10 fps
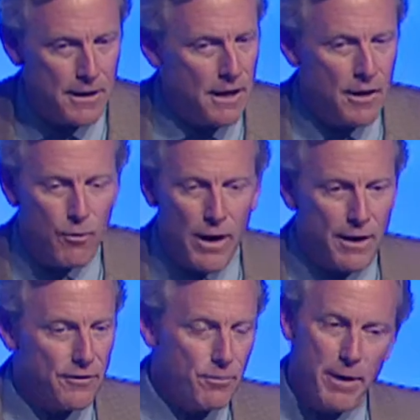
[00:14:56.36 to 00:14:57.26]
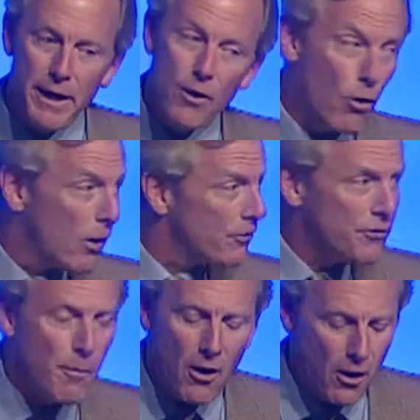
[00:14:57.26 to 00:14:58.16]
In ways big or
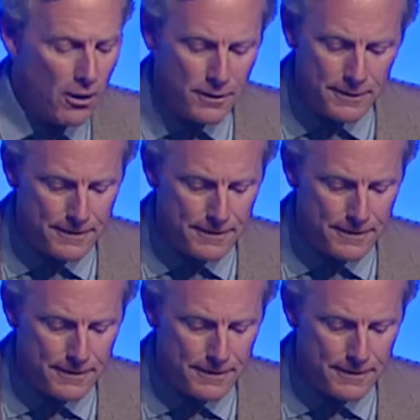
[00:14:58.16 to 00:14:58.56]
small,